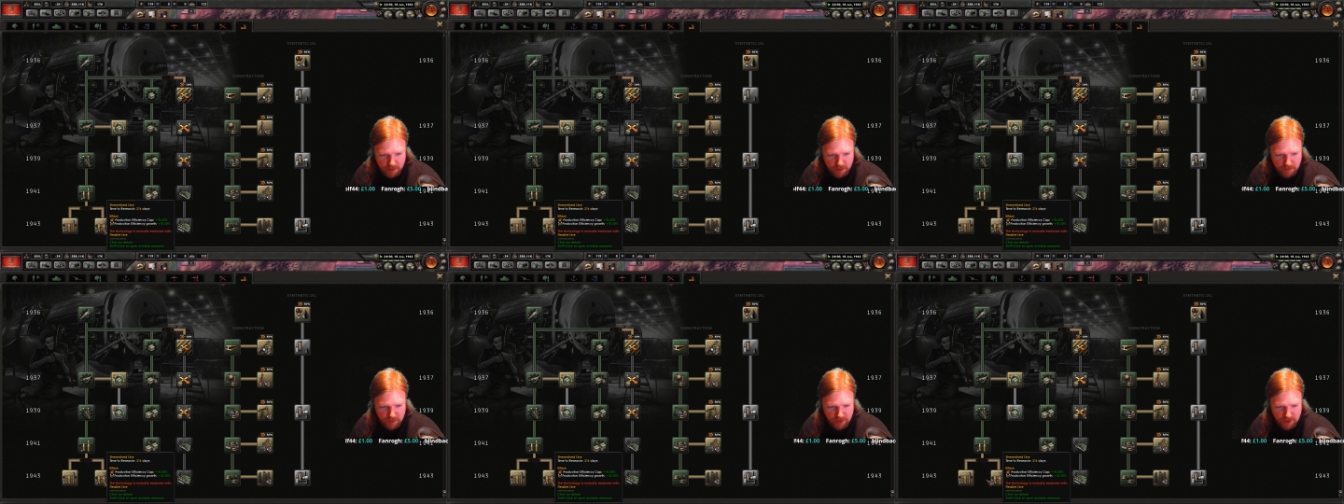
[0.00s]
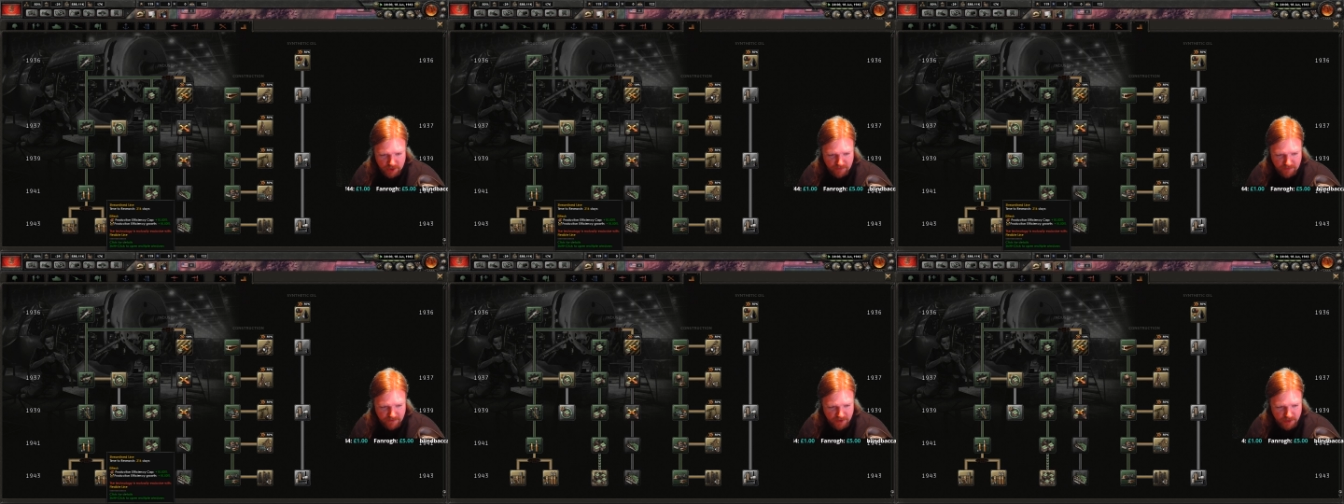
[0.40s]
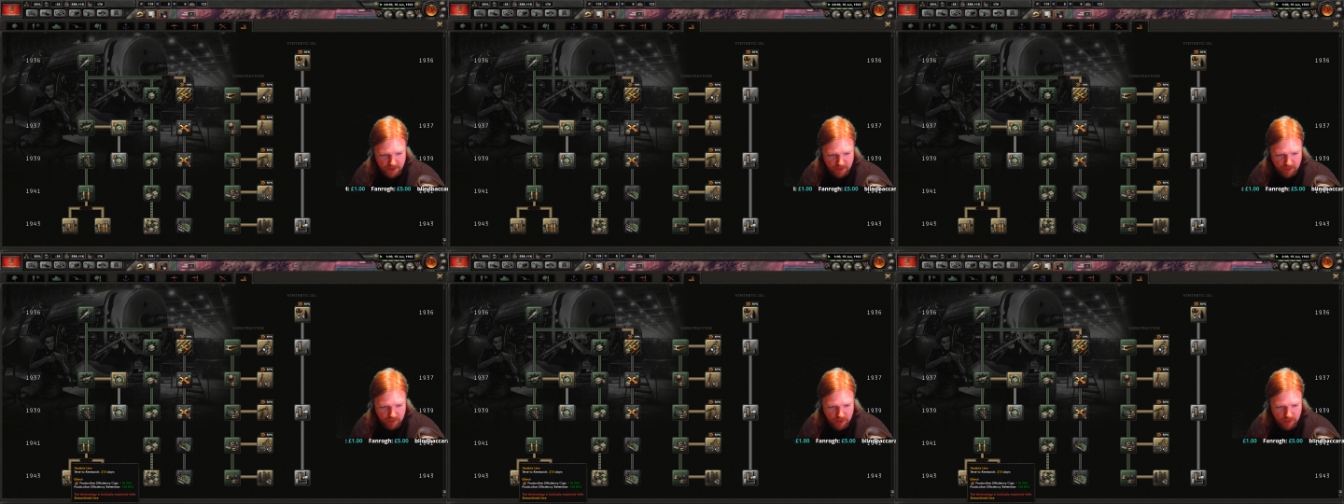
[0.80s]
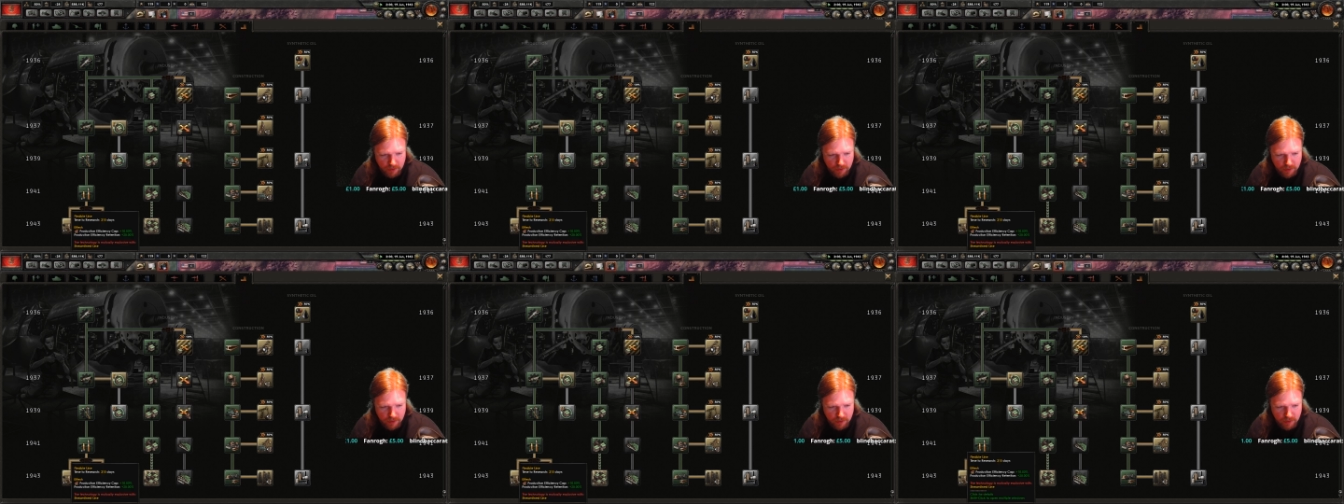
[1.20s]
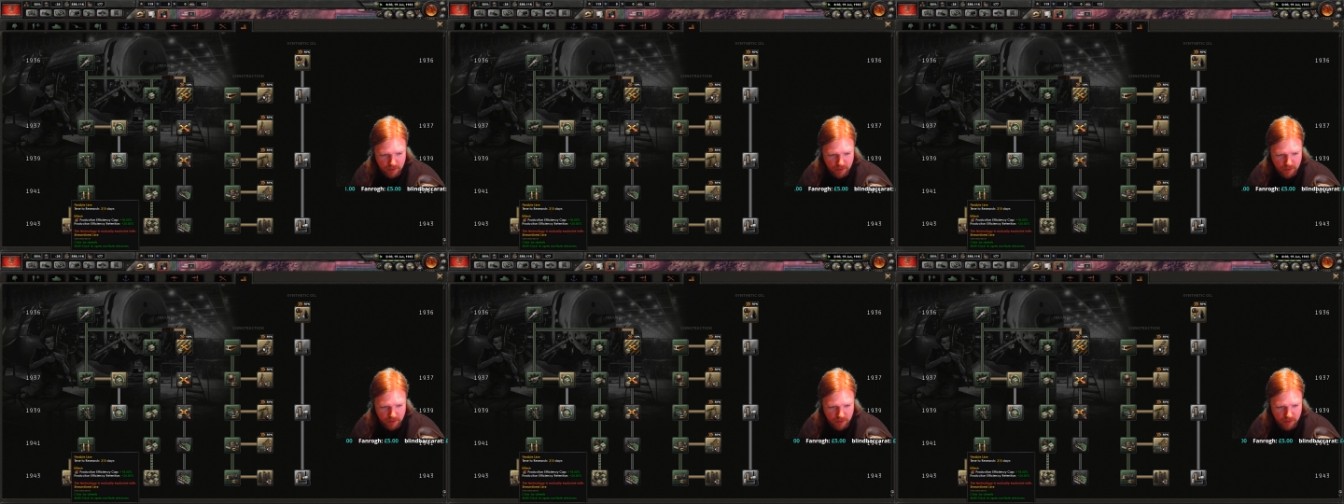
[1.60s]
production efficiency growth.
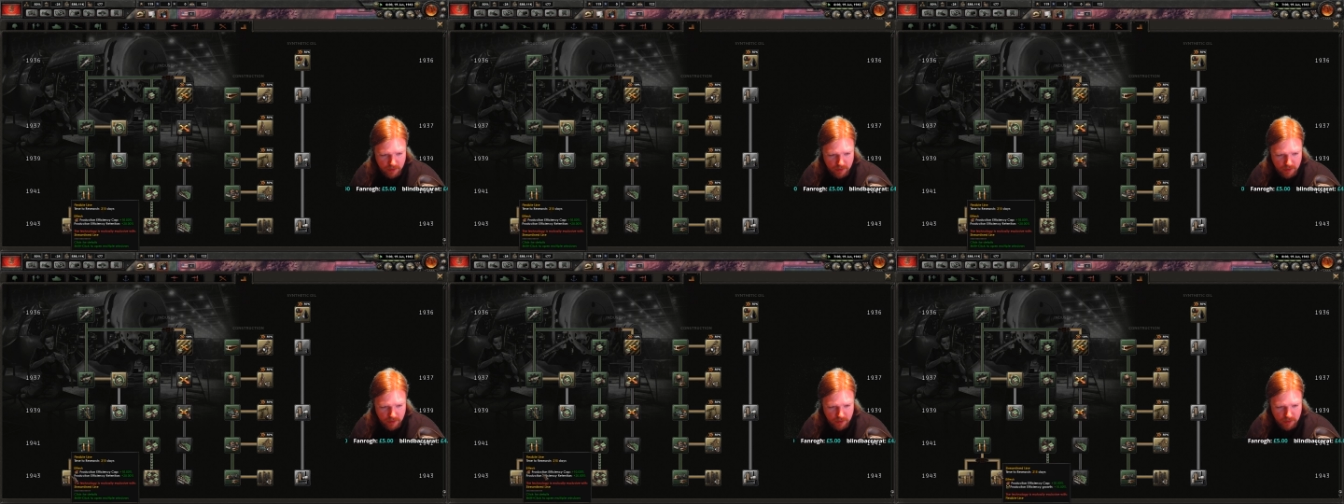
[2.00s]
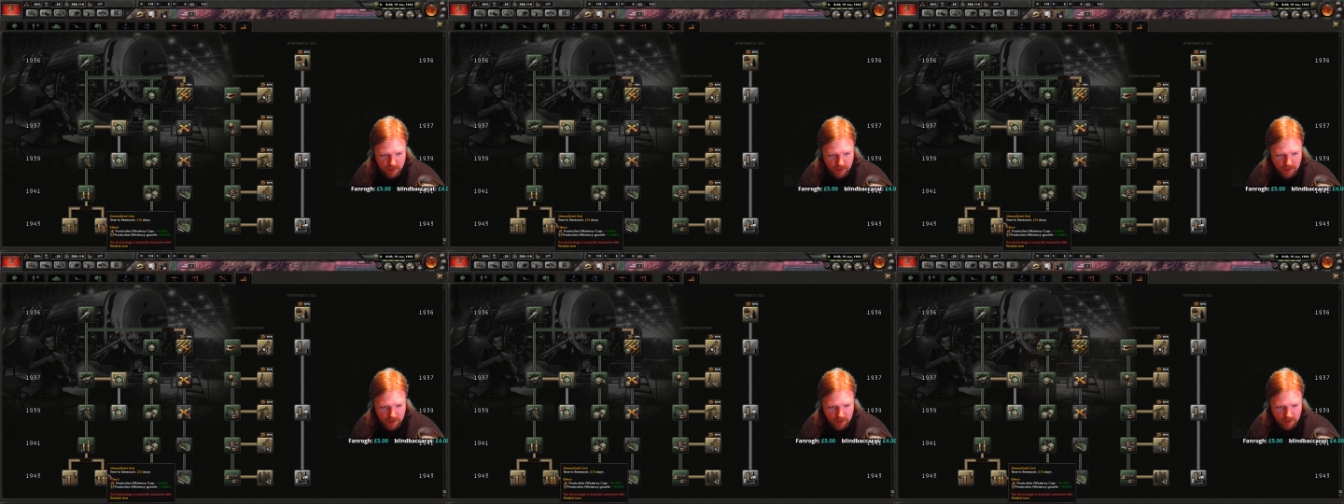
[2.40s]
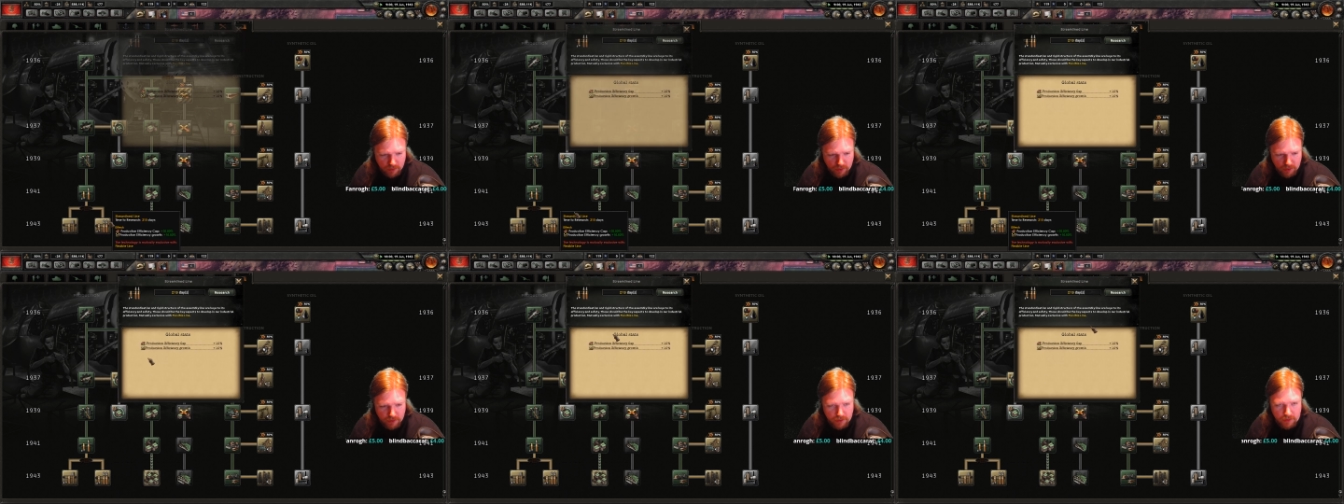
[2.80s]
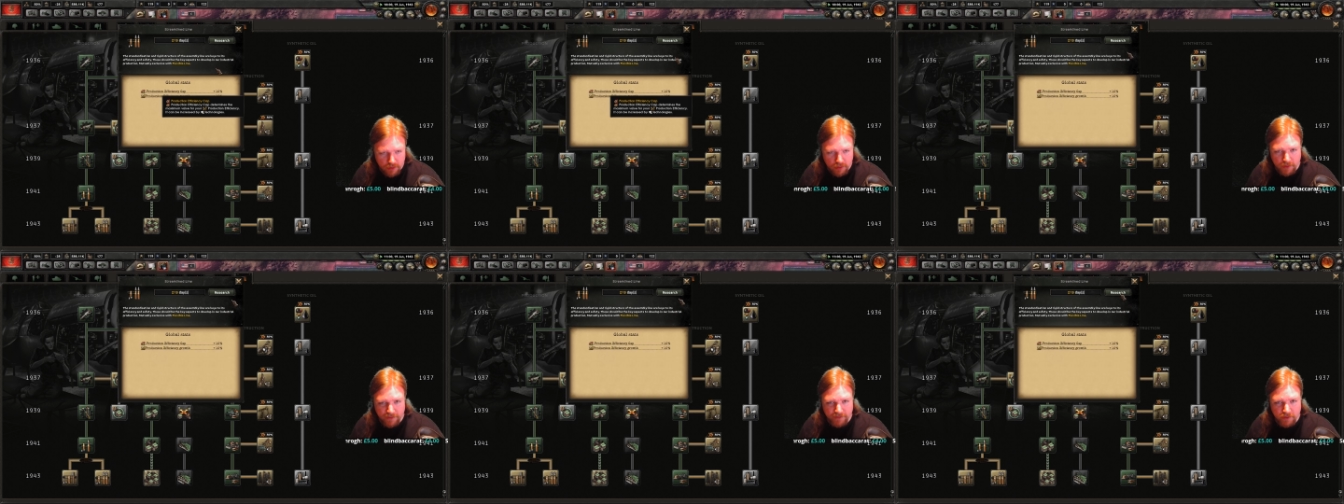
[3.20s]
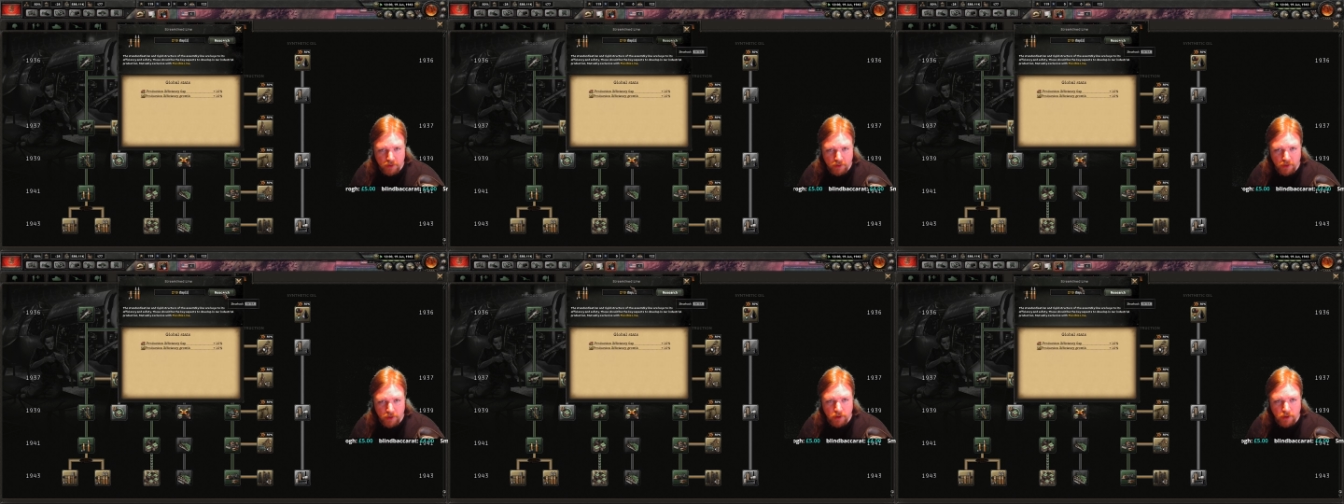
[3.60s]
Yeah, growth, definitely.